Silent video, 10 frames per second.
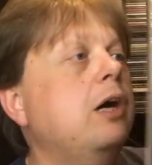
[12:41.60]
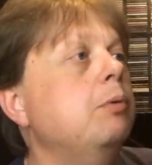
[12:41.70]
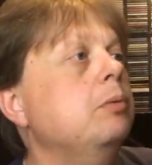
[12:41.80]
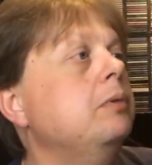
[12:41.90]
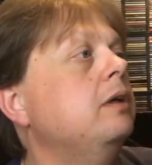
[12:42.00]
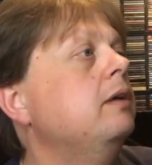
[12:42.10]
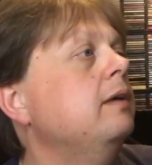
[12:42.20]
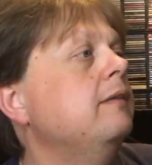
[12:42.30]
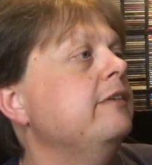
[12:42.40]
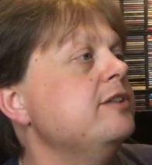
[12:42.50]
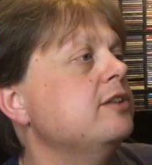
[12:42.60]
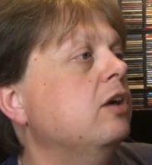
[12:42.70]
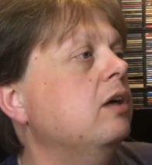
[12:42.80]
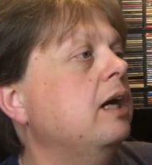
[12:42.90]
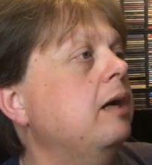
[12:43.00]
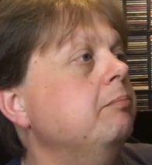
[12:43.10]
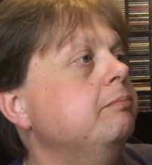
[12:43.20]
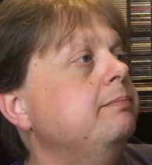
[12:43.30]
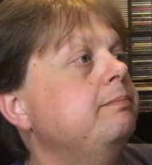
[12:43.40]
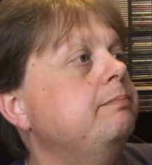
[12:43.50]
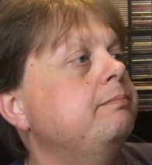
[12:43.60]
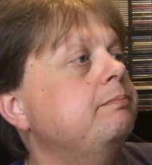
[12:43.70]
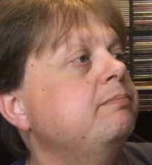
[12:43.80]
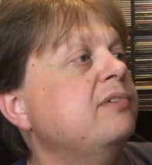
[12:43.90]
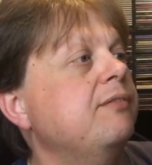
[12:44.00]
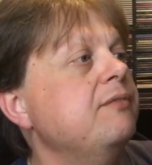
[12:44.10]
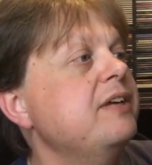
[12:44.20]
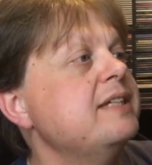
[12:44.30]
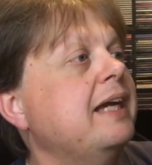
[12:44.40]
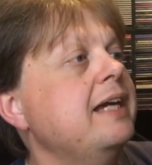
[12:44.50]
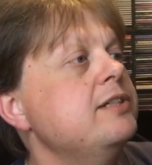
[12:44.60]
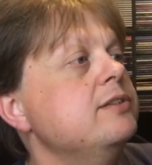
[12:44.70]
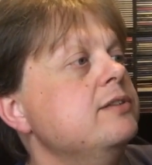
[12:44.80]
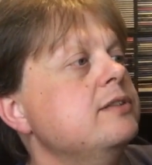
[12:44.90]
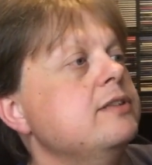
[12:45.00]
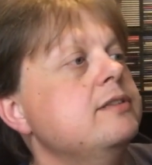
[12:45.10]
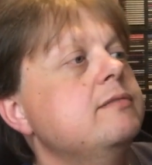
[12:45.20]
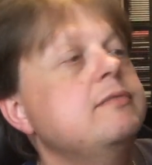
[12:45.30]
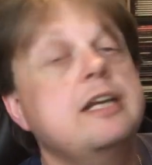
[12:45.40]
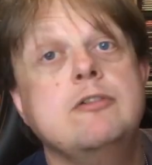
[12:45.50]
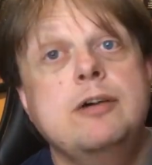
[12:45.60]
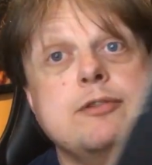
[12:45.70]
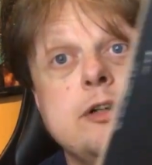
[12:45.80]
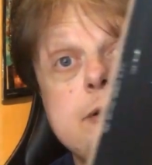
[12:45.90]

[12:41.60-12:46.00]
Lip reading: album. This has got Private Investigations and Telegraph